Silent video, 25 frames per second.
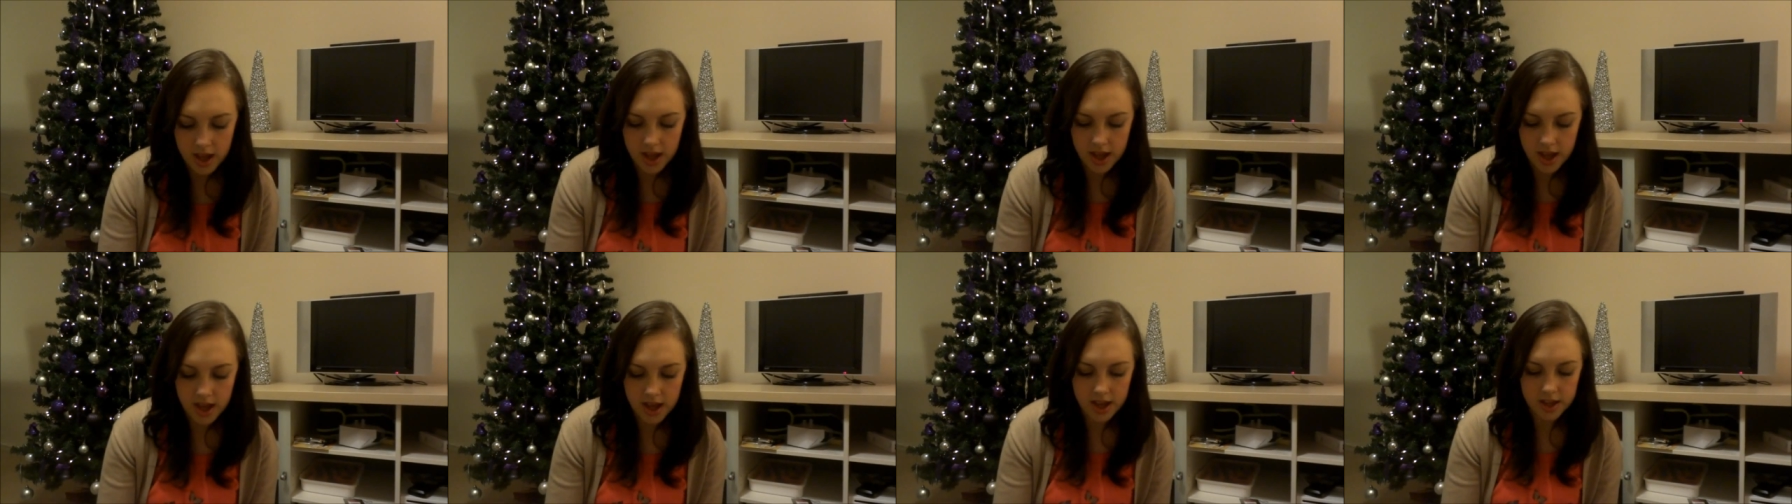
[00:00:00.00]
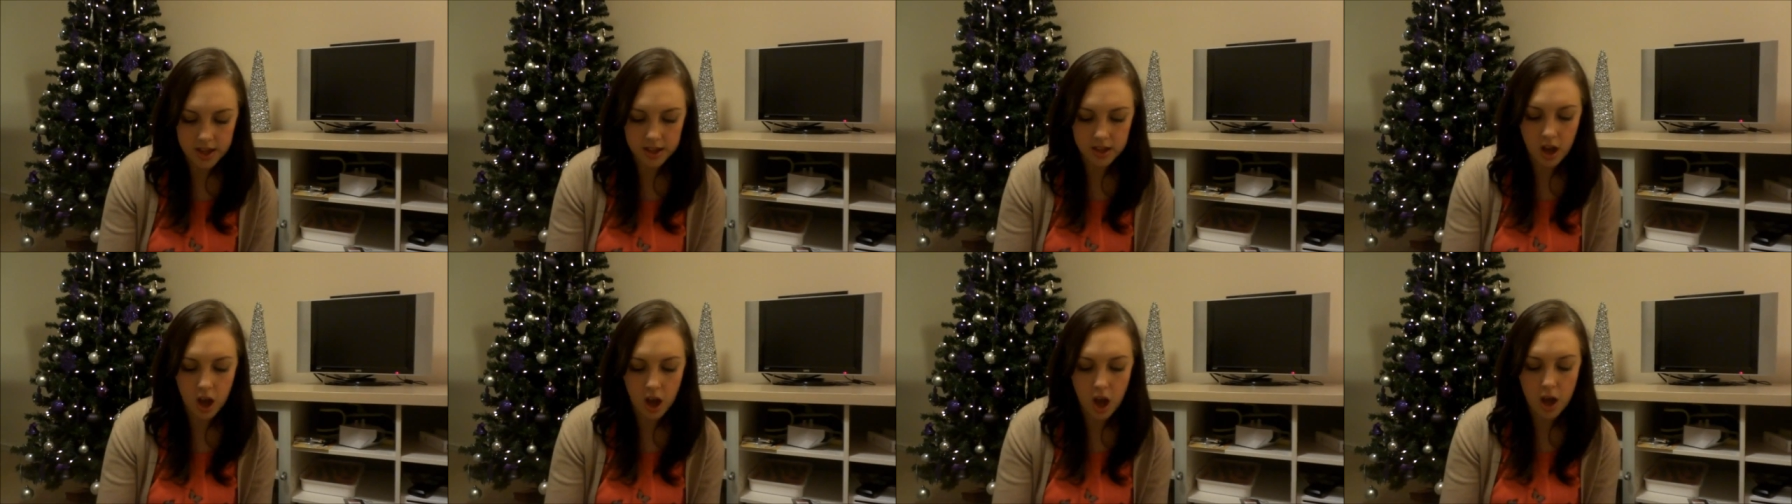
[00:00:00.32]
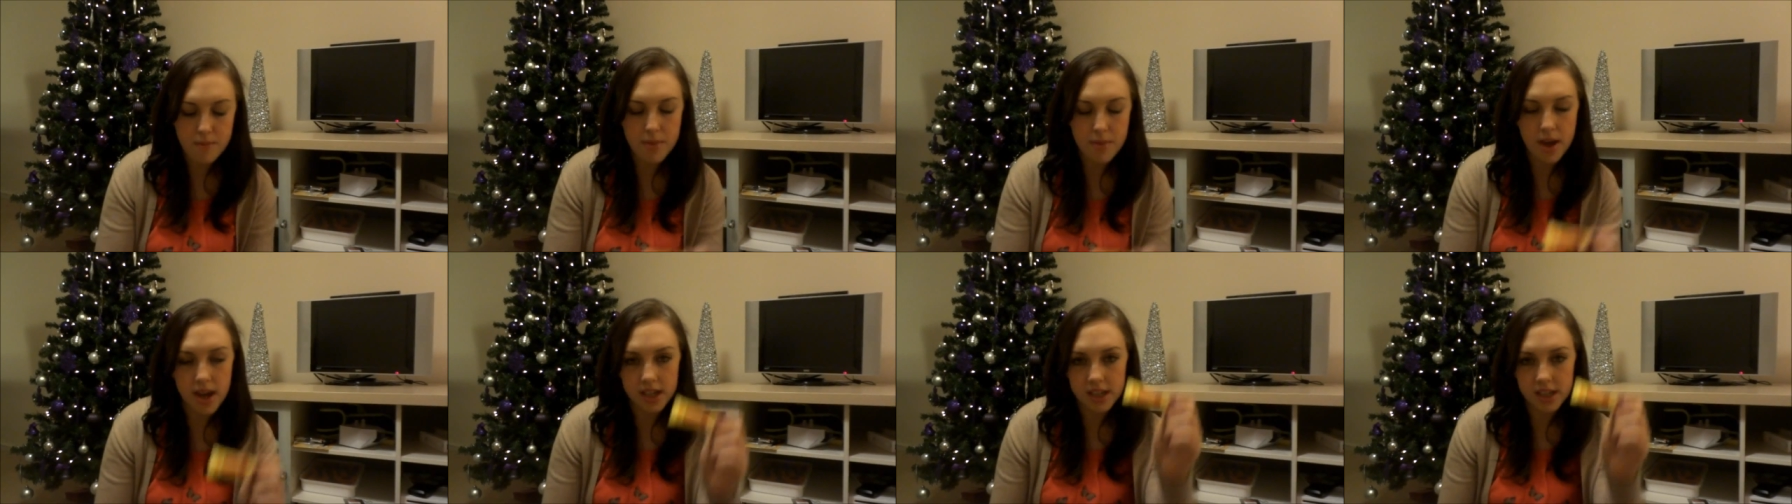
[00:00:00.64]

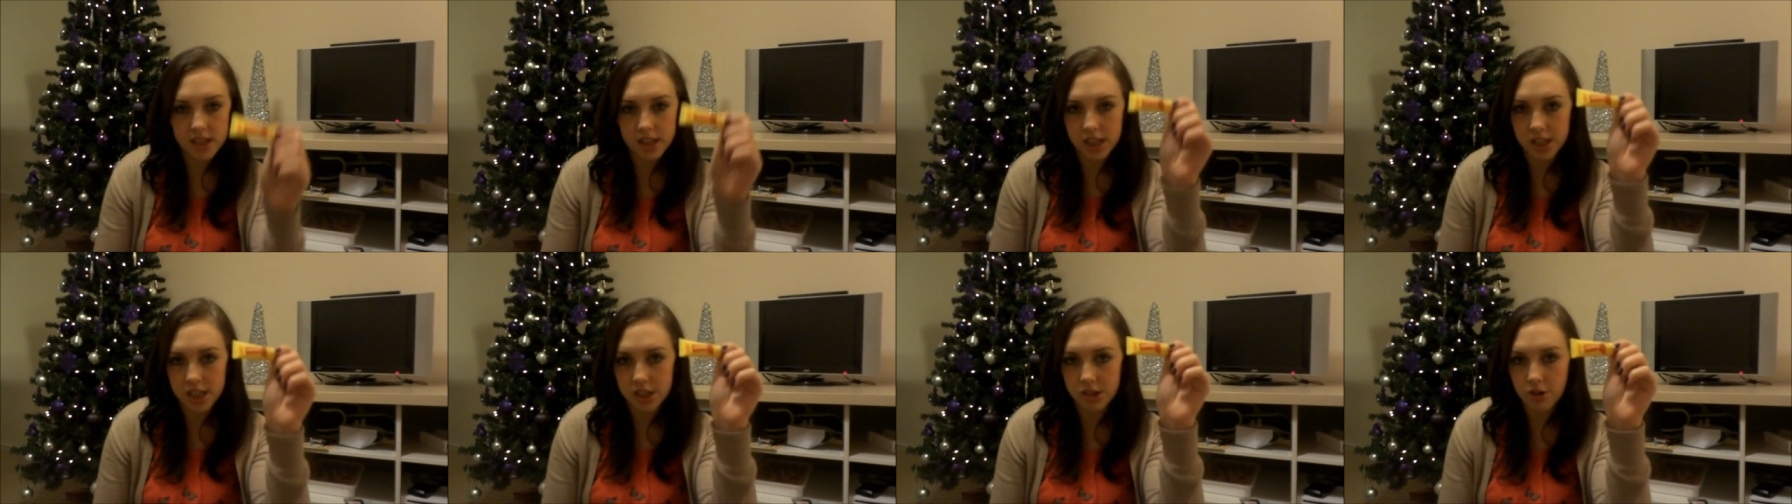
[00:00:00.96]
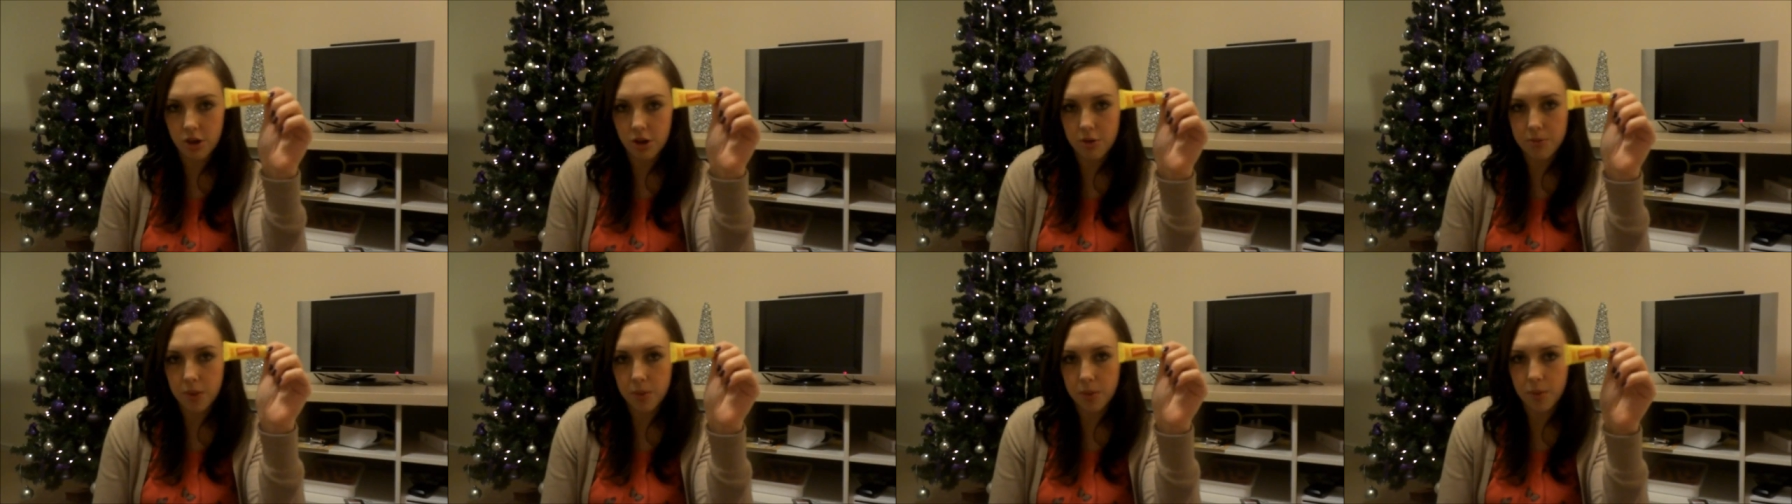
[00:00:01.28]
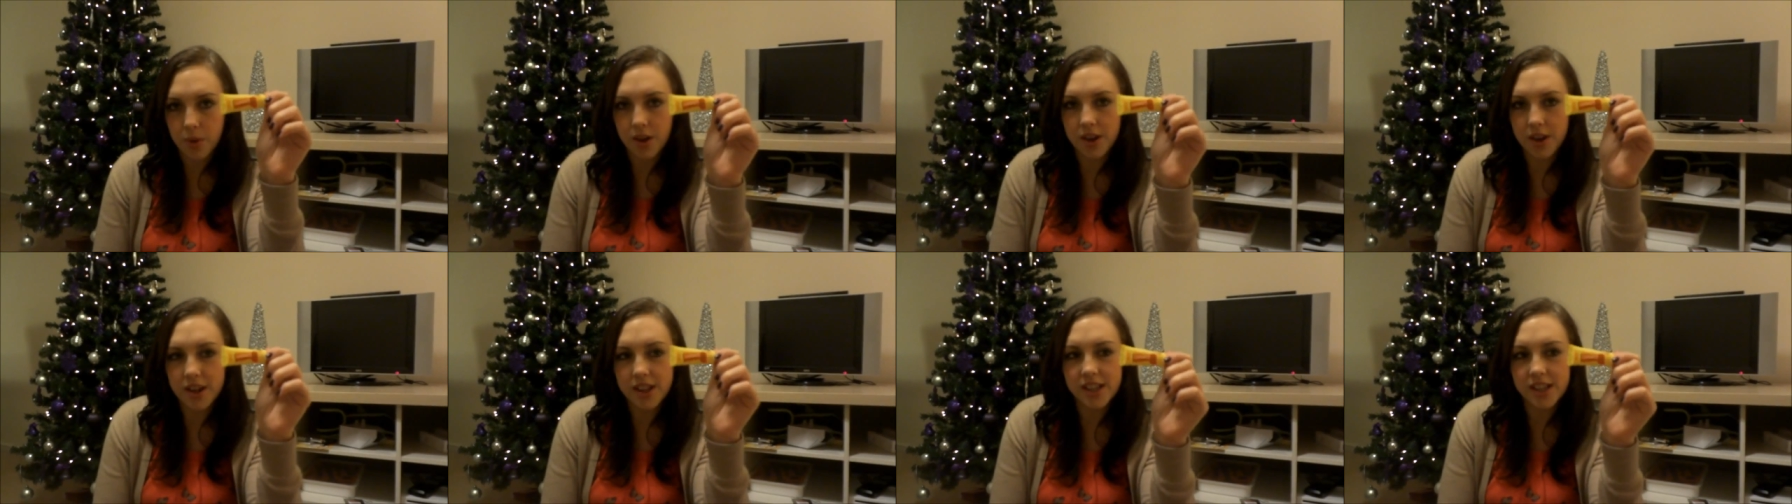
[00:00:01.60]
Carmex, the strawberry one,